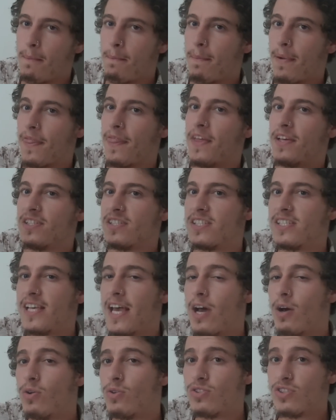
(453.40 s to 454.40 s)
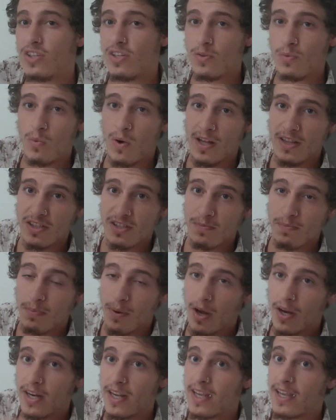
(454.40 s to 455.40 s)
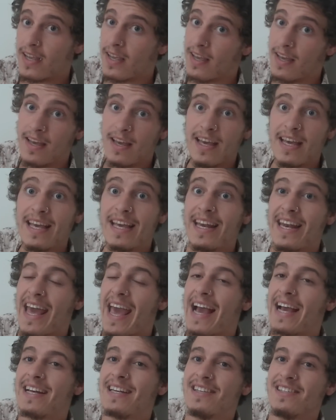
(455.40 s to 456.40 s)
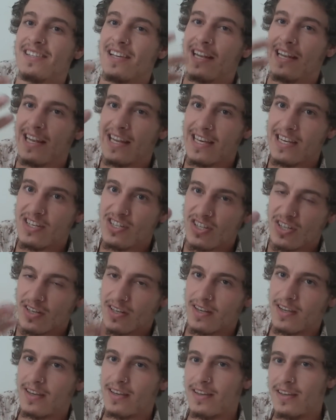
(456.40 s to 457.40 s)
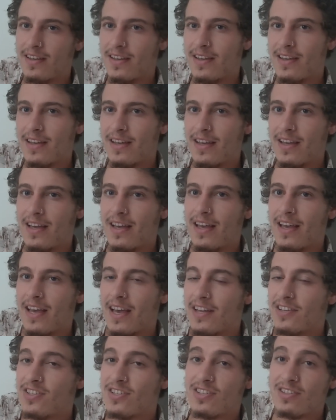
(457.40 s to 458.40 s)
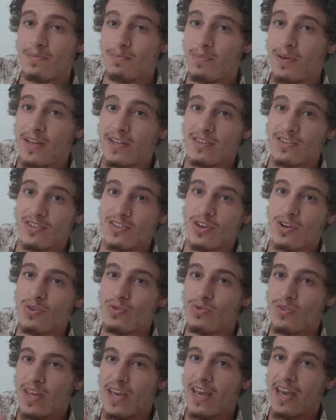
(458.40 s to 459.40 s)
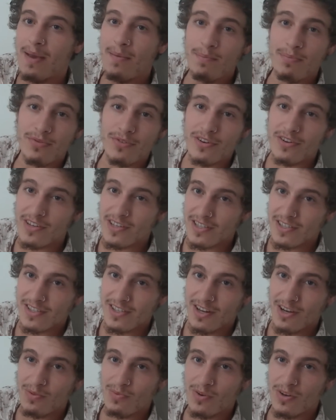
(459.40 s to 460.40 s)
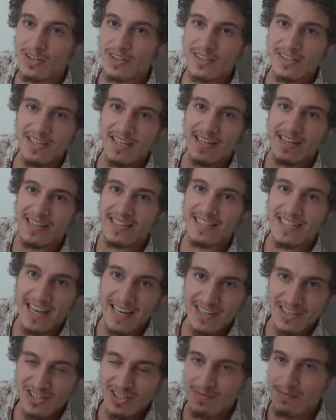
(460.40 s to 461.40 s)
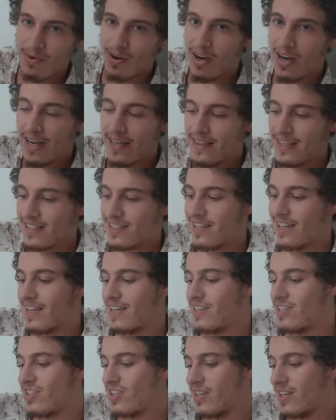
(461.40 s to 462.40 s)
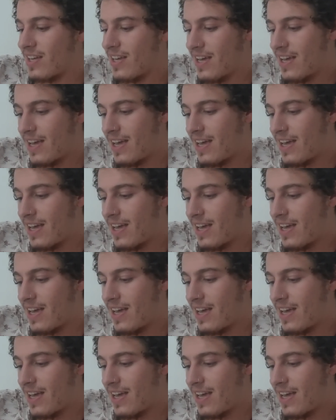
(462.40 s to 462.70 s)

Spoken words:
but the cells in one's body can act as a legion. It just depends who their emperor is, what is the intention behind this legion.